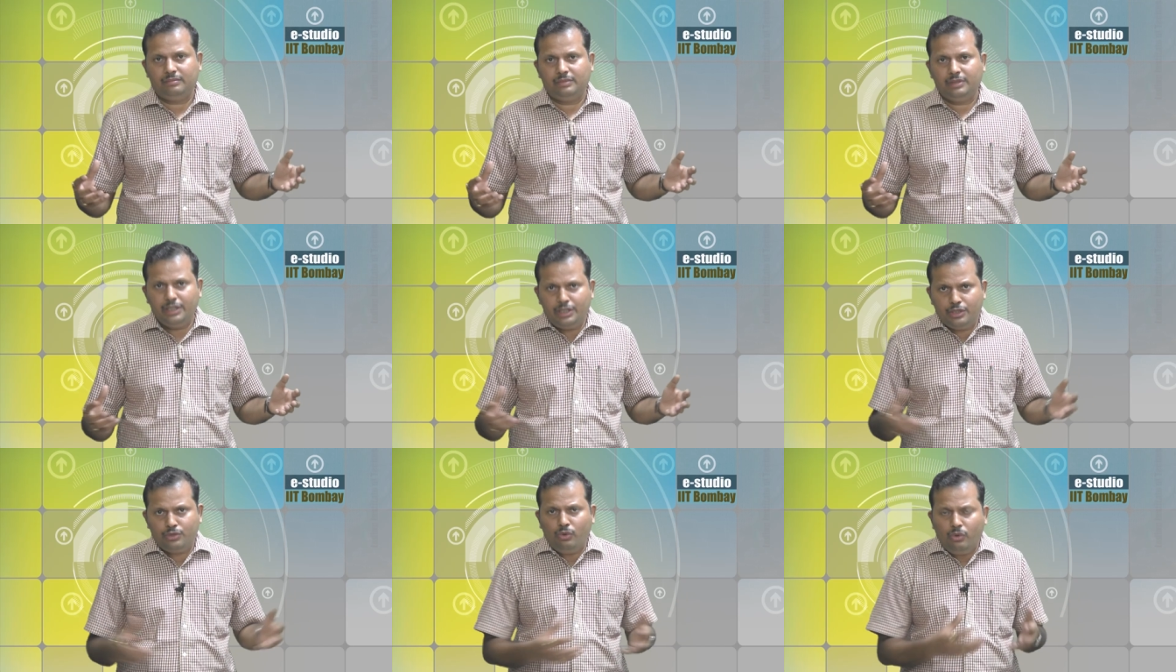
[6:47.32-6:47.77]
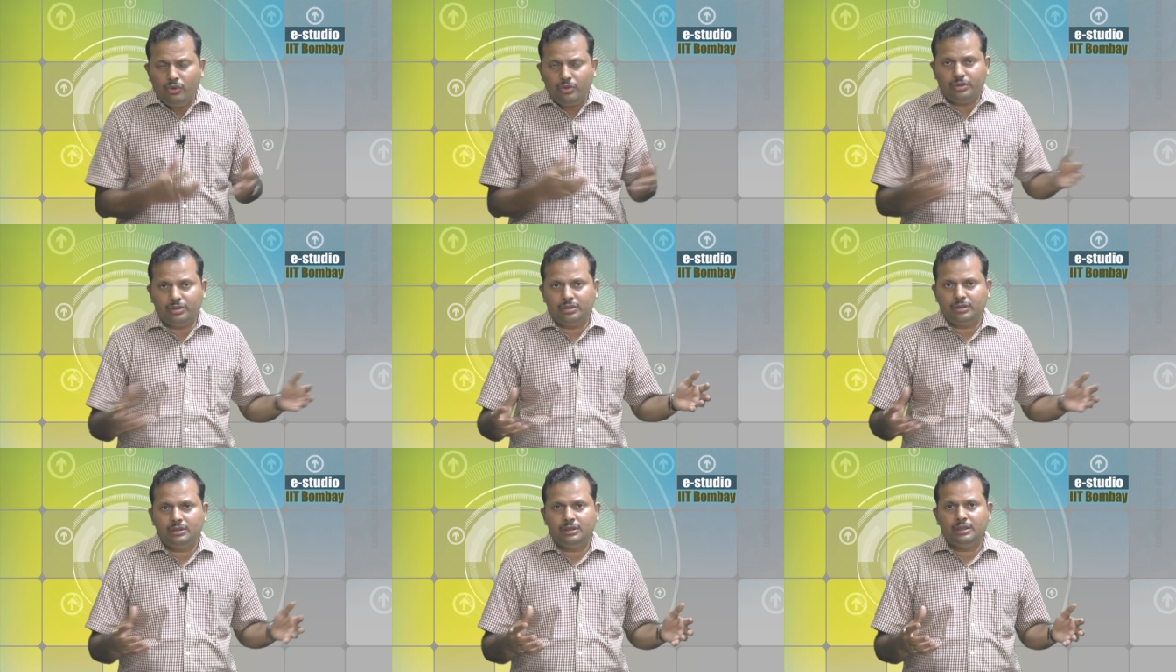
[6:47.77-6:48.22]
It could
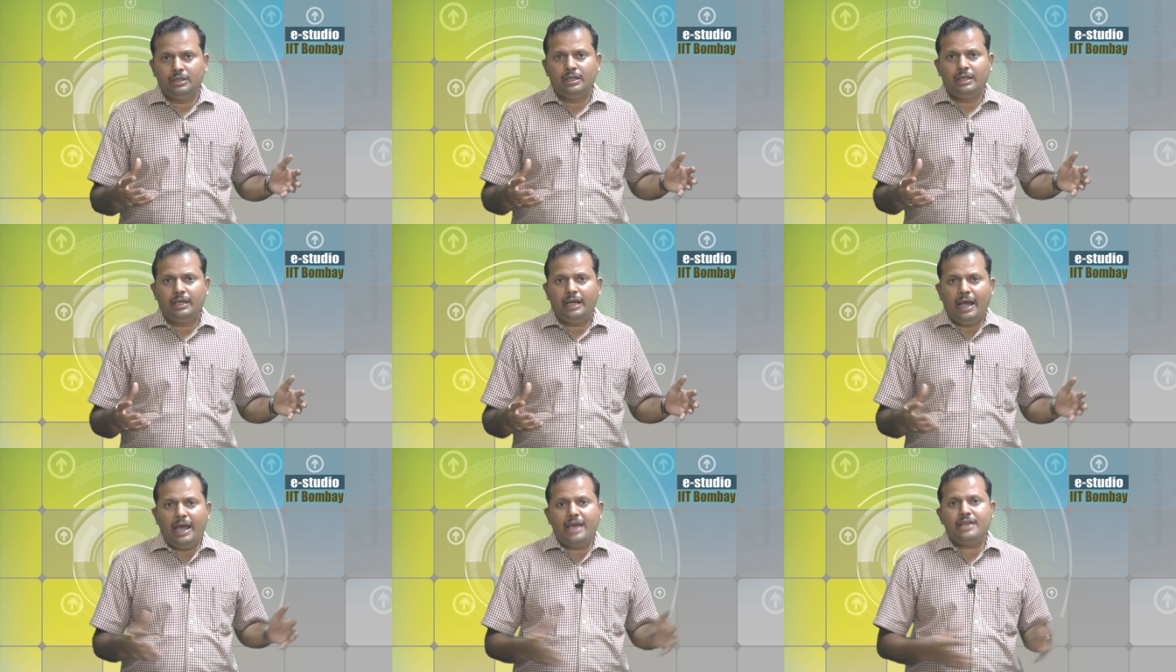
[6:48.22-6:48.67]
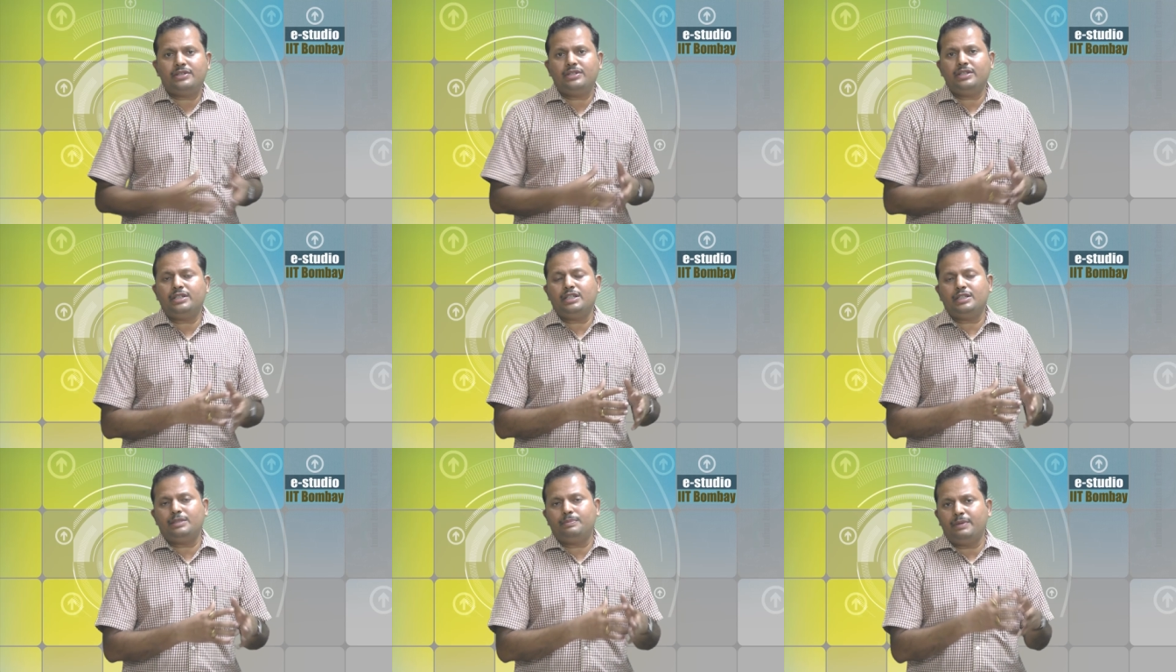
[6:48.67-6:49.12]
as
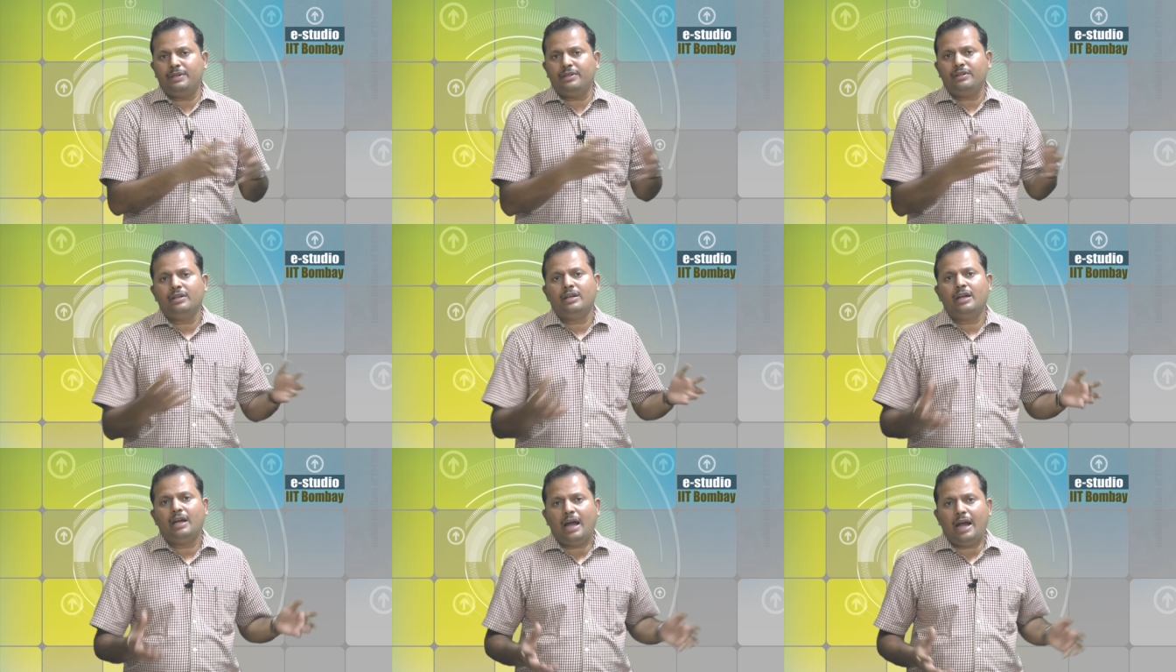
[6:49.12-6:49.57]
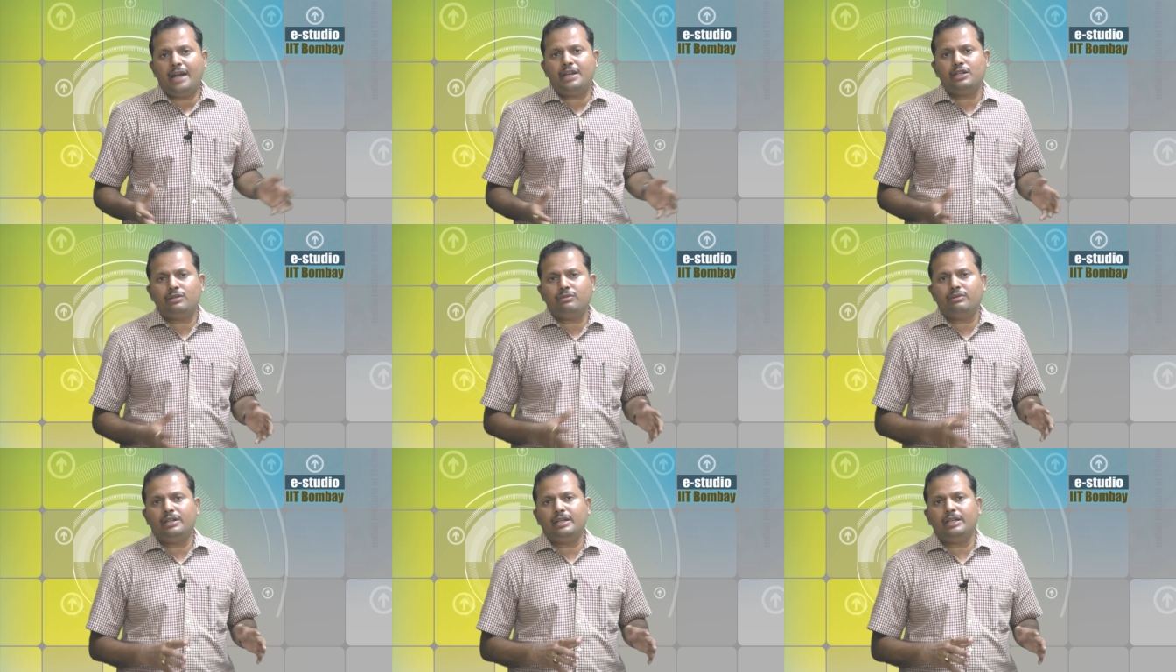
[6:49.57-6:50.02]
it has been
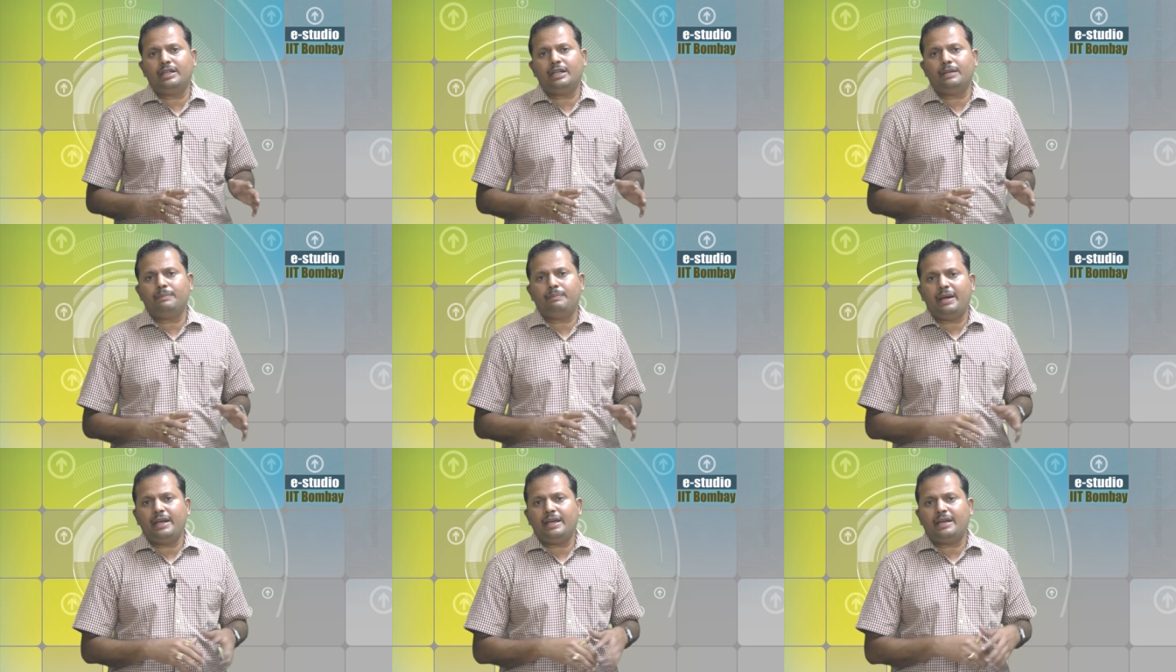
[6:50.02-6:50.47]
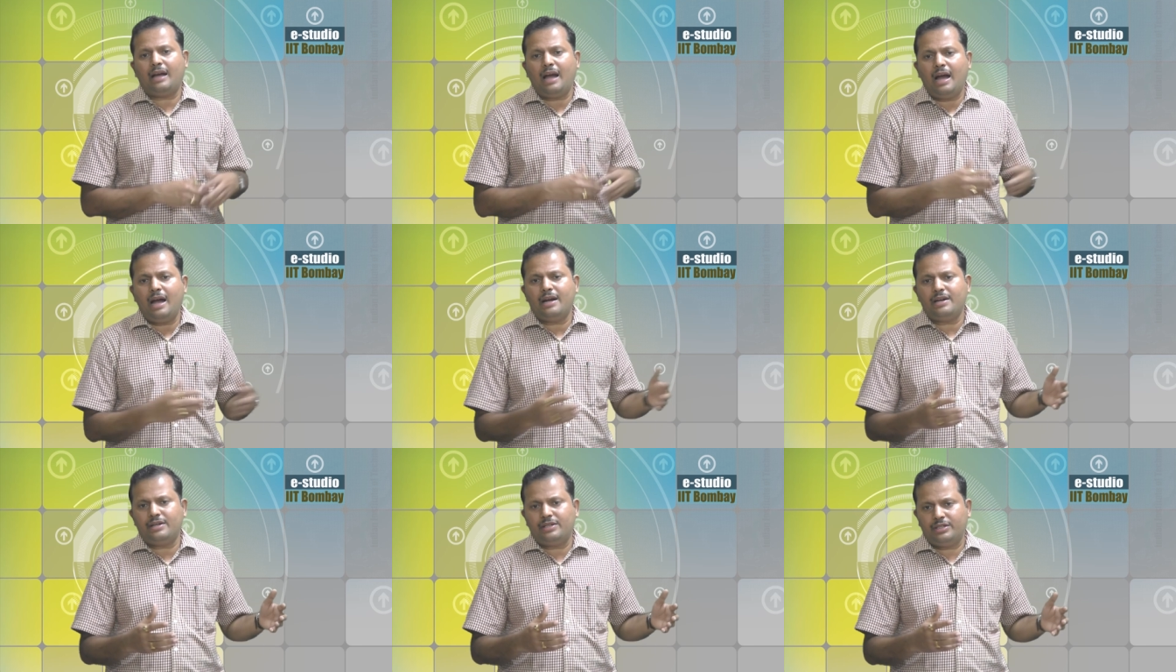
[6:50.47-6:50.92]
articulated by
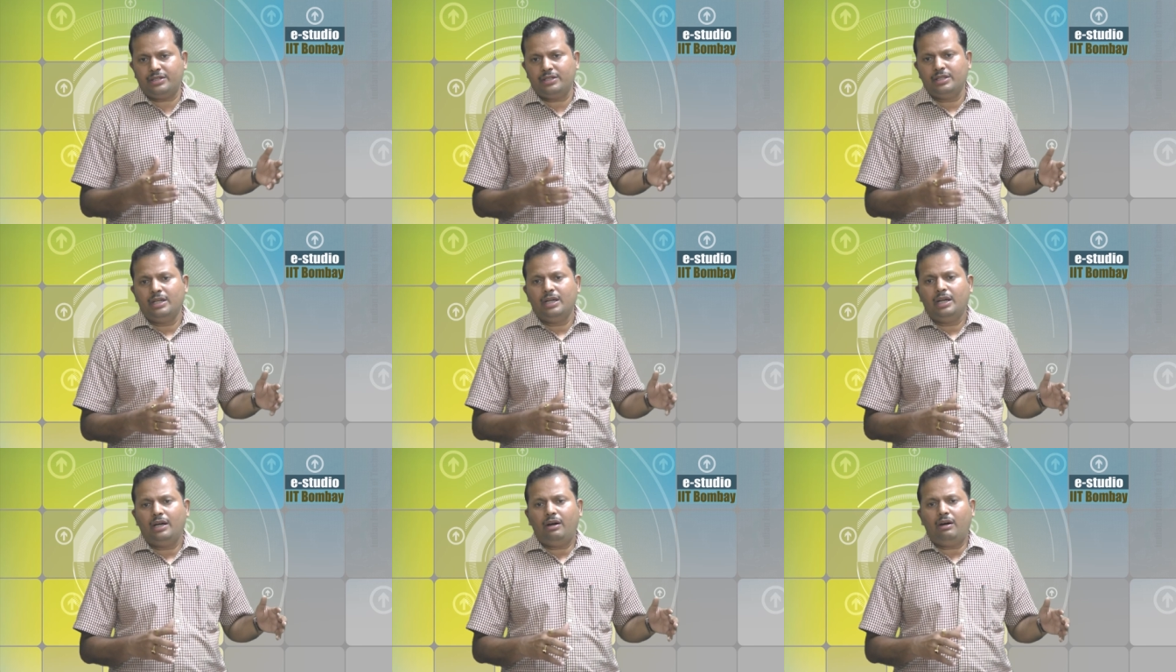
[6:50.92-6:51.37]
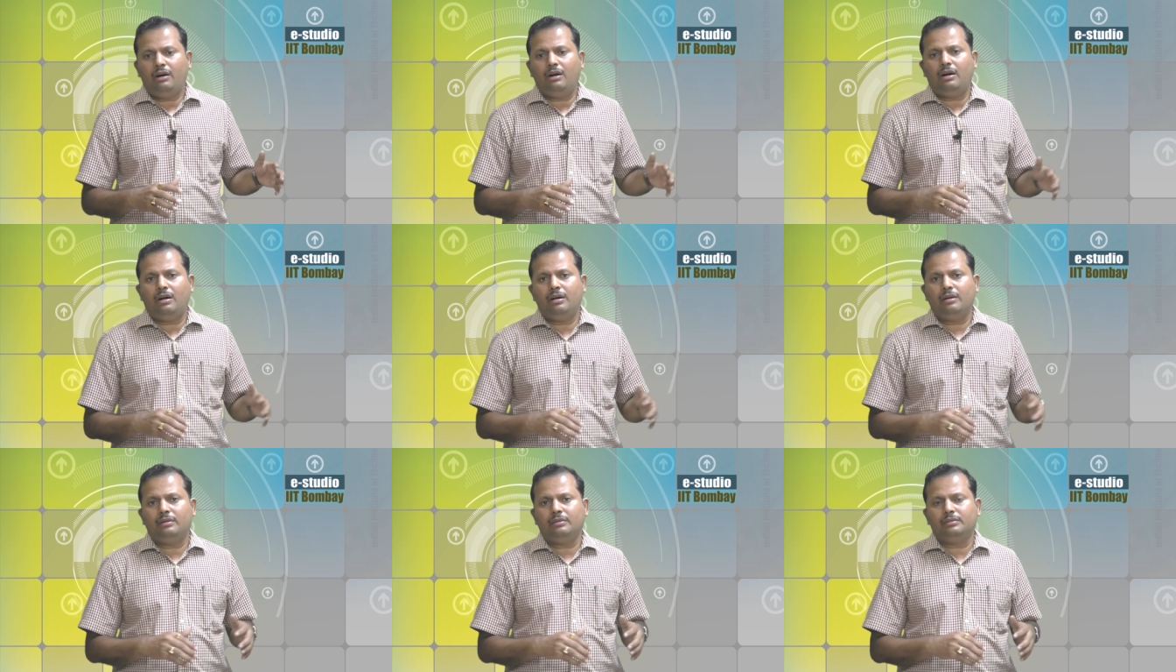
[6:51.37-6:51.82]
Kant
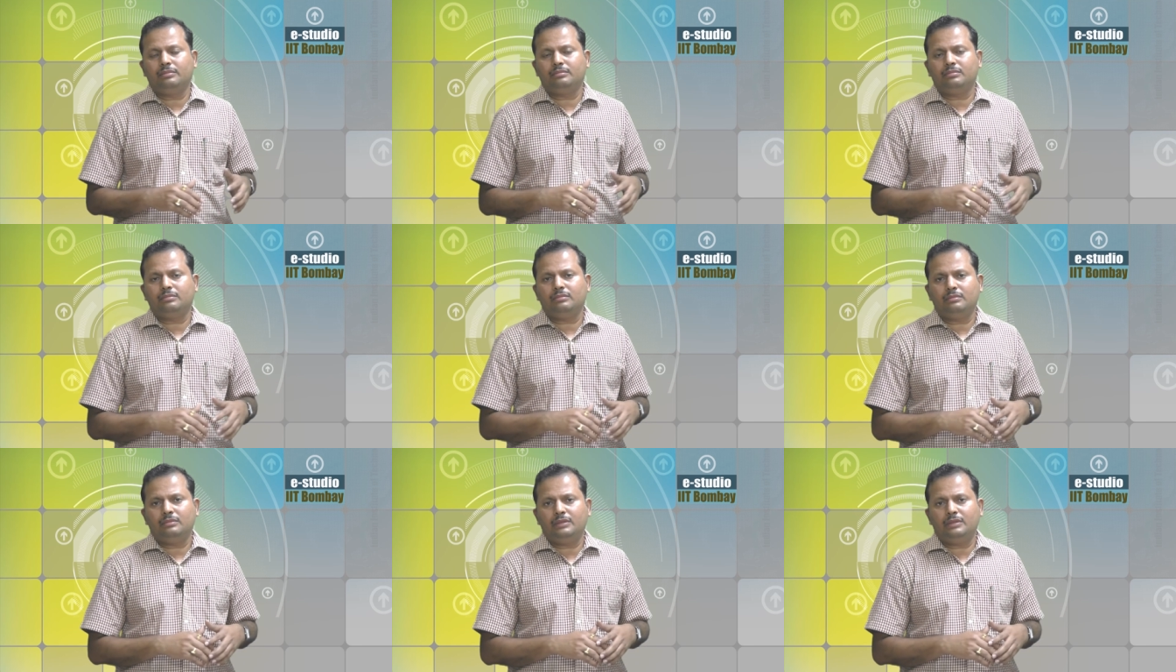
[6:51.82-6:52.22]
um,